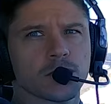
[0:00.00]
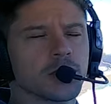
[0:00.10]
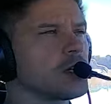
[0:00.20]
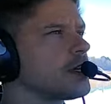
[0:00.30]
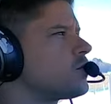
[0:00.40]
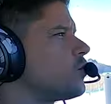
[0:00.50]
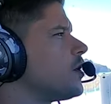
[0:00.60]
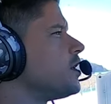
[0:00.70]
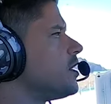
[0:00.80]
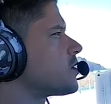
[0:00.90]
chilly and
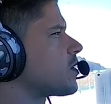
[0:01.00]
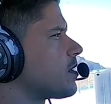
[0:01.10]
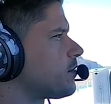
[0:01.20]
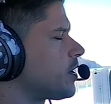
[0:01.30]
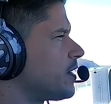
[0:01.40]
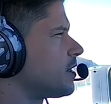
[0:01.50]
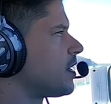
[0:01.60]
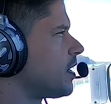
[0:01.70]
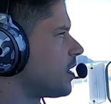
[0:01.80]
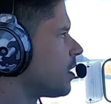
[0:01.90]
windy. That's why I'm flying
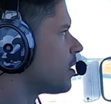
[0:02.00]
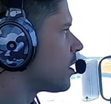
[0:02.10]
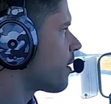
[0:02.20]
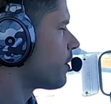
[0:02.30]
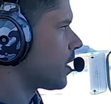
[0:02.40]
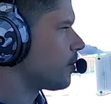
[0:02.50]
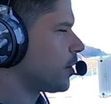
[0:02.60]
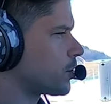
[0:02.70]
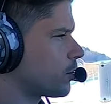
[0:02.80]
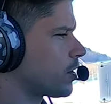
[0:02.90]
today. I haven't had
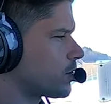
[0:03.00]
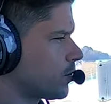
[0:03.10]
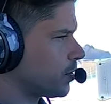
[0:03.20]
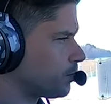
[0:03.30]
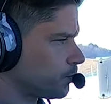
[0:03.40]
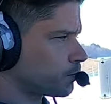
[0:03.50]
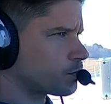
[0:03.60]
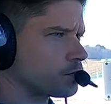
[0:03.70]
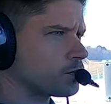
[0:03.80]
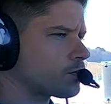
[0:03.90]
much crosswind
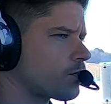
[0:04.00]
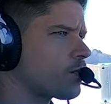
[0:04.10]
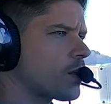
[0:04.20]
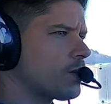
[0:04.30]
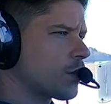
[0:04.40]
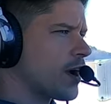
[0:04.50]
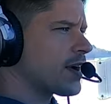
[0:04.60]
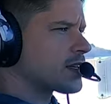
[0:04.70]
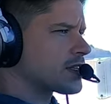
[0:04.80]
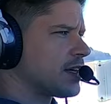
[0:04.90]

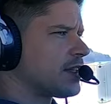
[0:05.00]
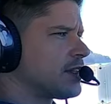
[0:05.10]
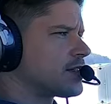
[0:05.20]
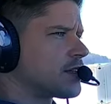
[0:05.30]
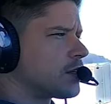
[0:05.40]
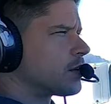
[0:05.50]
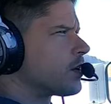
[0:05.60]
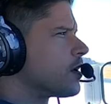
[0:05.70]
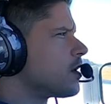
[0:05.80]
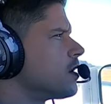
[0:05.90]
practice lately, so
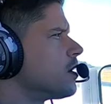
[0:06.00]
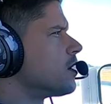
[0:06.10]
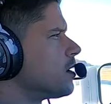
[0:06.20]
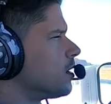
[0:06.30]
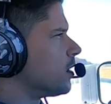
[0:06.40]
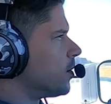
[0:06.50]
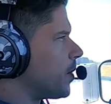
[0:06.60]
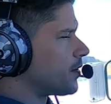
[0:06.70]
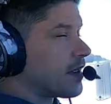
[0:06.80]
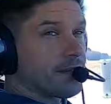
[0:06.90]
um,
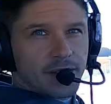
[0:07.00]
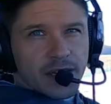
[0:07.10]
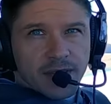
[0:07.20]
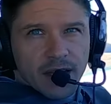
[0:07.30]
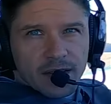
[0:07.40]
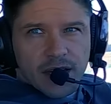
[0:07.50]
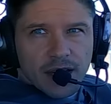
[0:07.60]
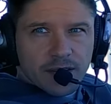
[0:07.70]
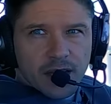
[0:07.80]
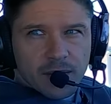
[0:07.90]
I'll definitely get that today.
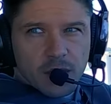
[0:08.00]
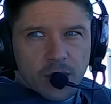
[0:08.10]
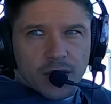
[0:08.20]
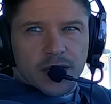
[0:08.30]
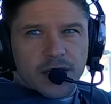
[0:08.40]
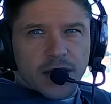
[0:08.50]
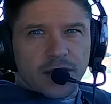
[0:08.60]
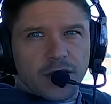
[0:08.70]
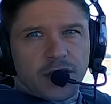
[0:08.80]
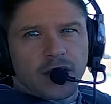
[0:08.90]
It's going to be windy,
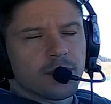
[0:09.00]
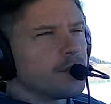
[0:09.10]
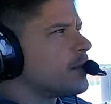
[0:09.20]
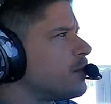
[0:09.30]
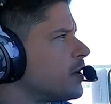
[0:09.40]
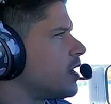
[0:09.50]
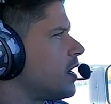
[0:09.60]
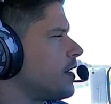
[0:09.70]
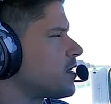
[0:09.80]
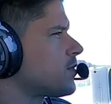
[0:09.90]
gusty, all bumpy today,
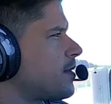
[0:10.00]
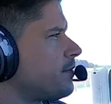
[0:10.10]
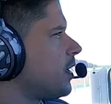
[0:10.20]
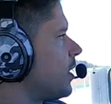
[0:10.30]
and that's why I'm flying